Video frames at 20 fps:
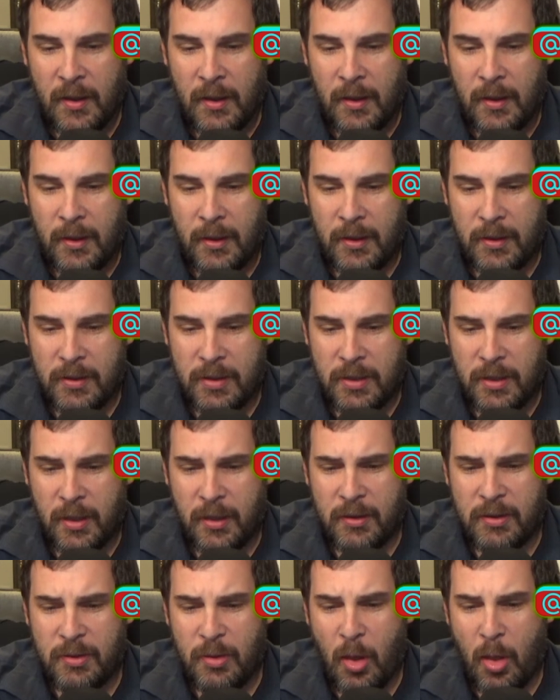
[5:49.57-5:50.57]
Is
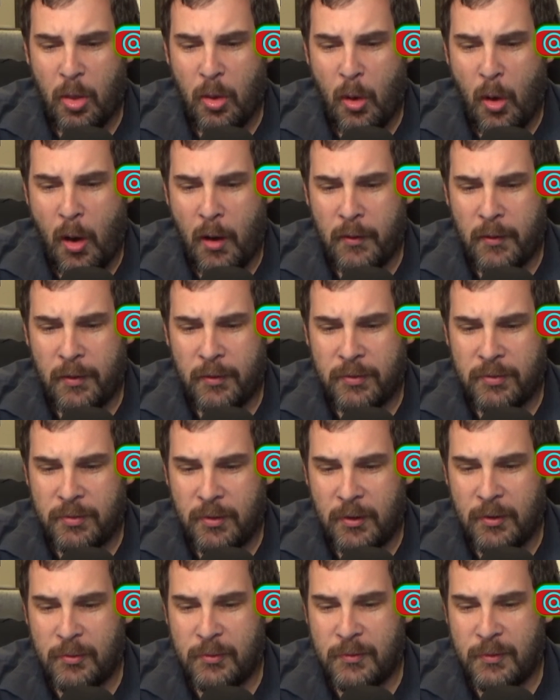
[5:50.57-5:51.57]
this the longest
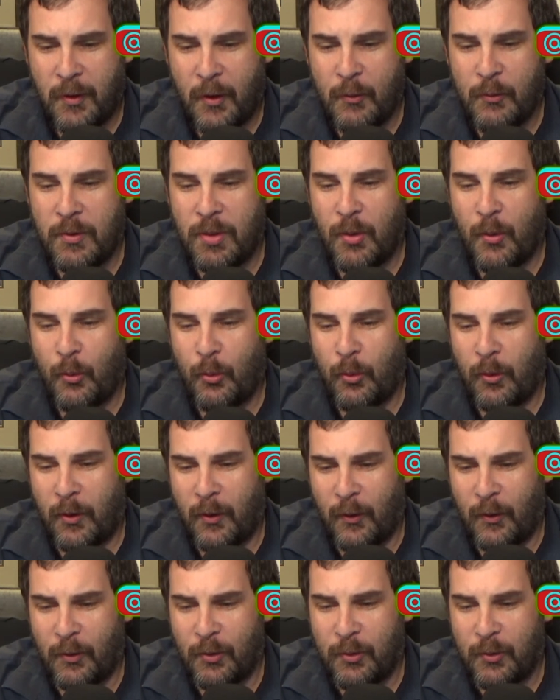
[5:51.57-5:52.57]
intro in the
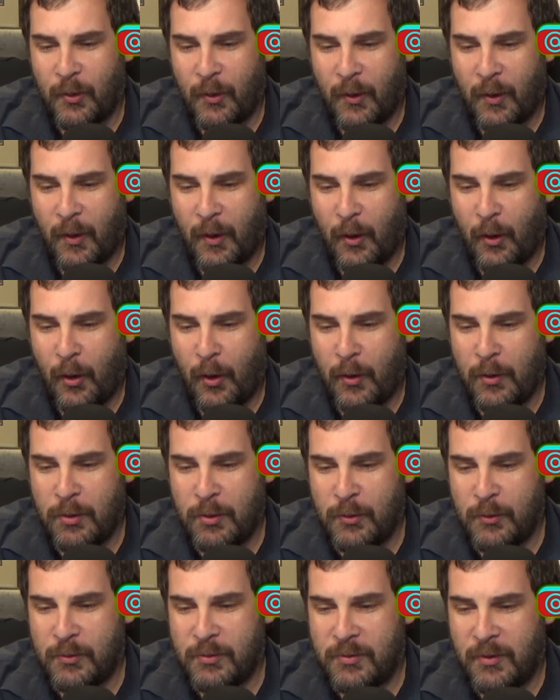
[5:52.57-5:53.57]
world? Are
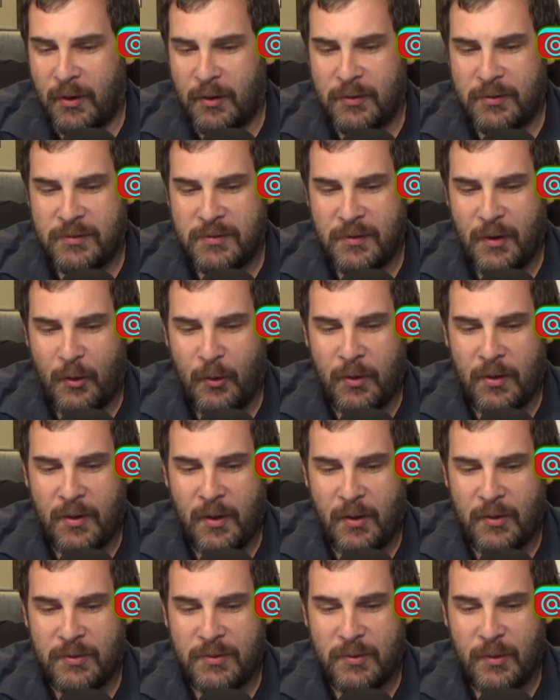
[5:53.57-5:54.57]
you just showing
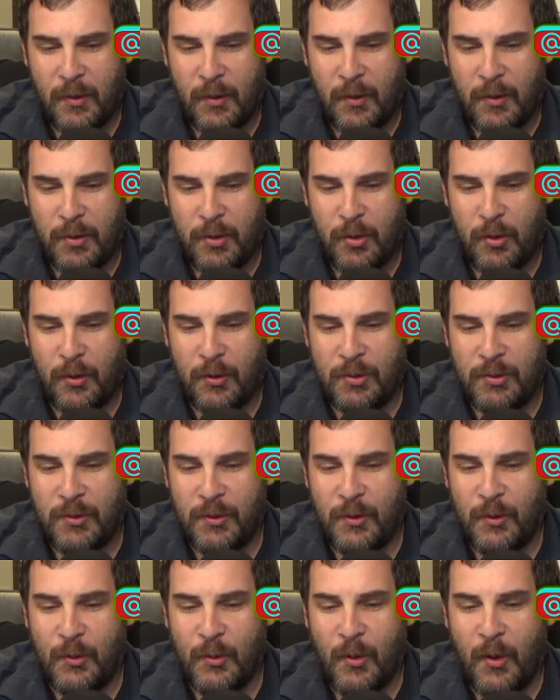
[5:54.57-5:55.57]
us your
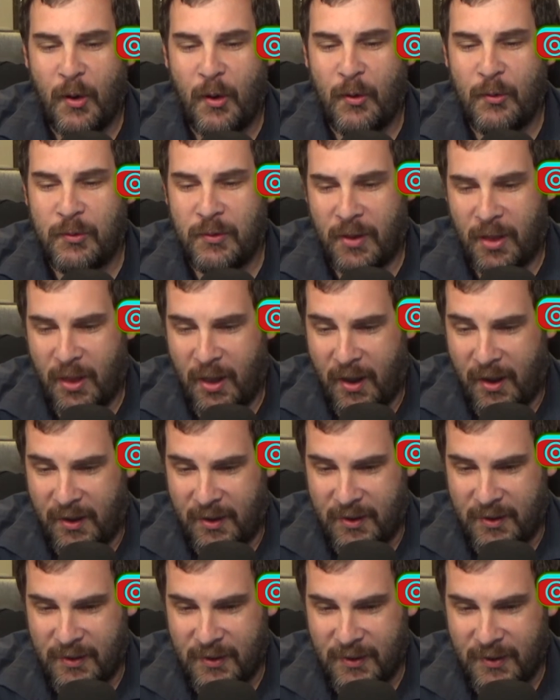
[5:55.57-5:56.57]
new overlay?
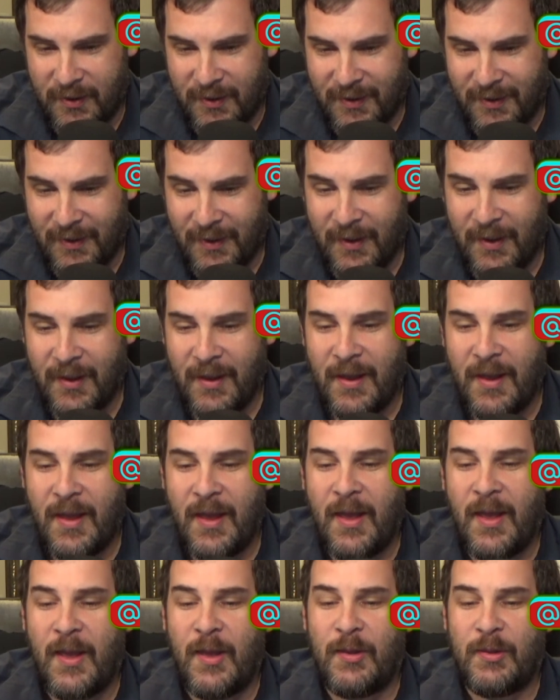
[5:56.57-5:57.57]

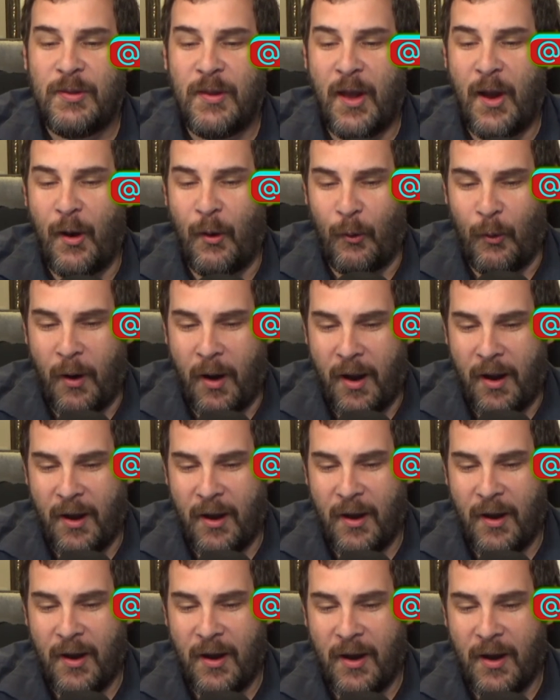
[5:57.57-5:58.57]
No,
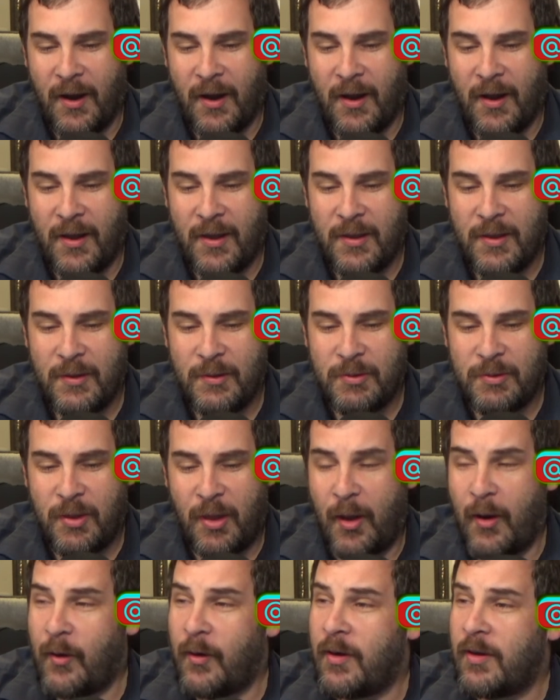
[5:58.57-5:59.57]

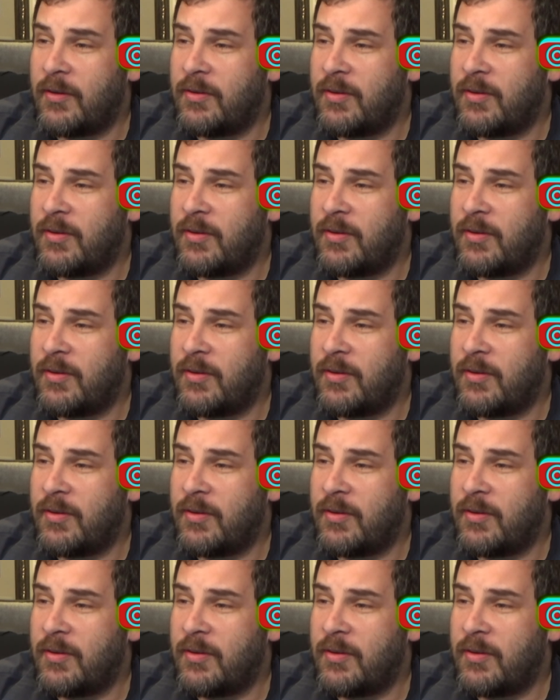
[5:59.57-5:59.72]
there is